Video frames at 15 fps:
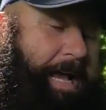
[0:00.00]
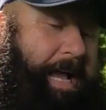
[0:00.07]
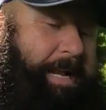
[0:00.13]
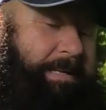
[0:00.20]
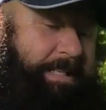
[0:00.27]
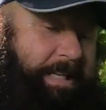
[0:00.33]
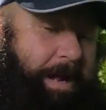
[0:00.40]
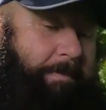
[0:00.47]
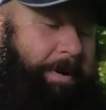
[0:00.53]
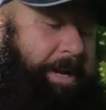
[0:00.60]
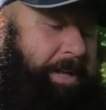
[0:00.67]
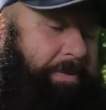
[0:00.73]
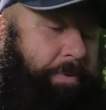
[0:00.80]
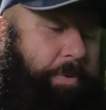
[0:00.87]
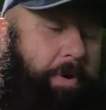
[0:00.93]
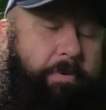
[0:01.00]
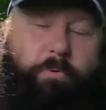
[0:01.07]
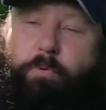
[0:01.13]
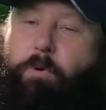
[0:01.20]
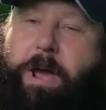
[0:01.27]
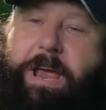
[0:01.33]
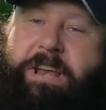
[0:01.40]
And somebody threw it
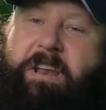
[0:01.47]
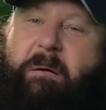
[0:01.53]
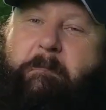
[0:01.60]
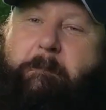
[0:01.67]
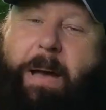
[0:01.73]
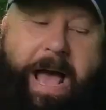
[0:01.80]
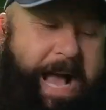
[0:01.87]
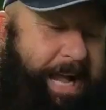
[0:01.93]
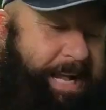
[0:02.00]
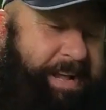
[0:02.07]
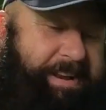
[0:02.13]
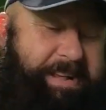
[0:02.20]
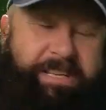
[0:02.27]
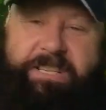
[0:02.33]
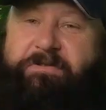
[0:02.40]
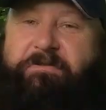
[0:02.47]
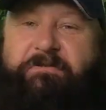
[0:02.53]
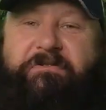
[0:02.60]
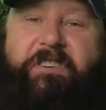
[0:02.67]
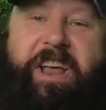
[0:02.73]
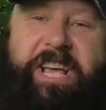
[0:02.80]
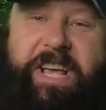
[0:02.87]
right back in his
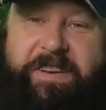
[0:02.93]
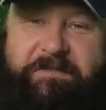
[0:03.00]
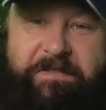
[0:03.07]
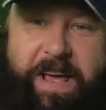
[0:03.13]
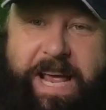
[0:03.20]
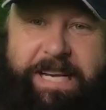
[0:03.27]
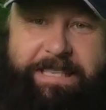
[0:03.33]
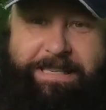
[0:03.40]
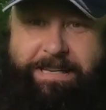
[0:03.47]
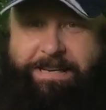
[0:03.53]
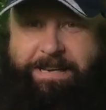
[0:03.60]
friggin' face.